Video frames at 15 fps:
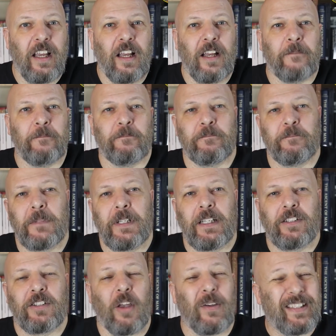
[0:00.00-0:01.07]
Um,
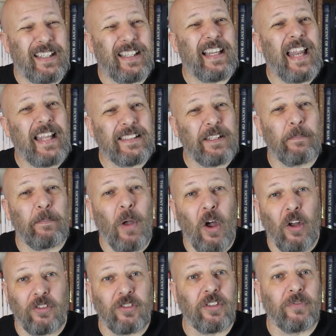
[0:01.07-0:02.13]
so it's the latter
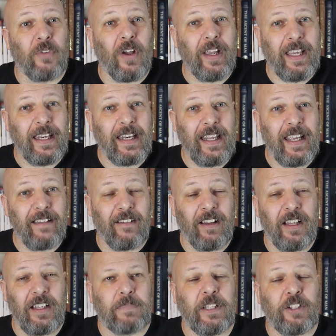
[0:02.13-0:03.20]
part of the Viking
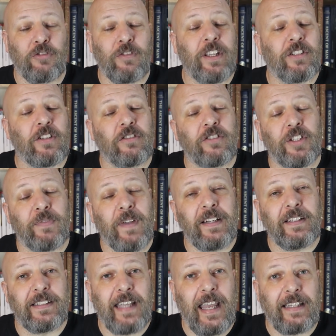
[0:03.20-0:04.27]
era. But the trinkets aren't just
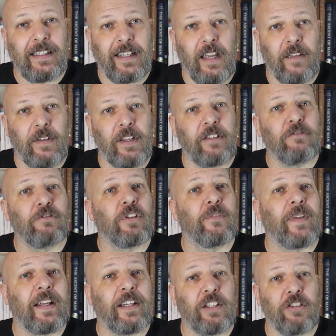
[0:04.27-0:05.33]
found in Scandinavia, they're also
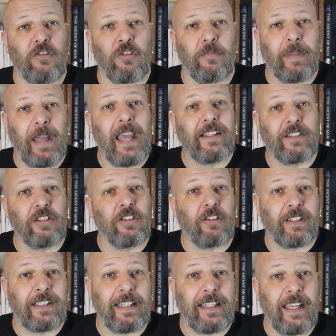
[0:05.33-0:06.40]
found in Europe and the
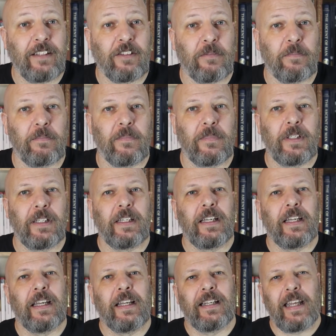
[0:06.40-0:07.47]
United Kingdom.
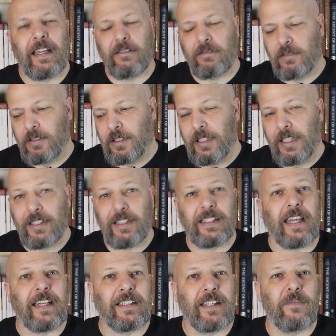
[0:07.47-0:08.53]
Now, as I
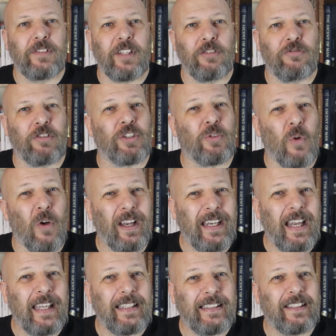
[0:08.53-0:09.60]
say, the tenth century is quite
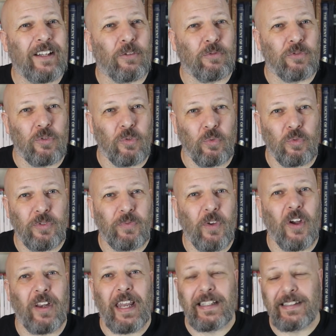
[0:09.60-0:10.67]
late in Old Norse,
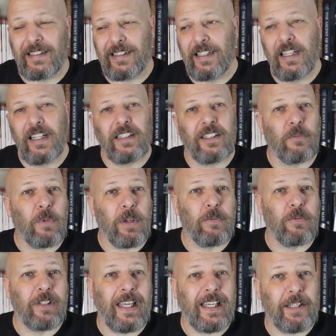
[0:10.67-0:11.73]
far later than we
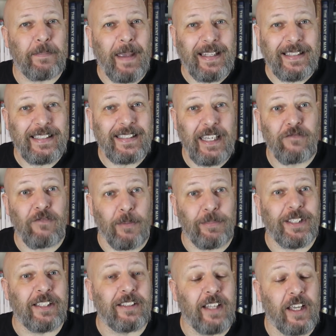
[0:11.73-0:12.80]
would expect to see
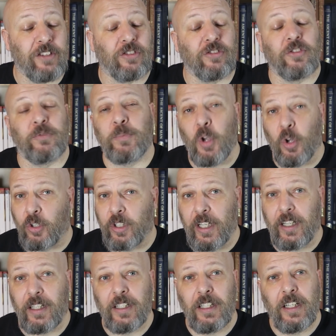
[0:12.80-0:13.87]
representations of Mjolnir.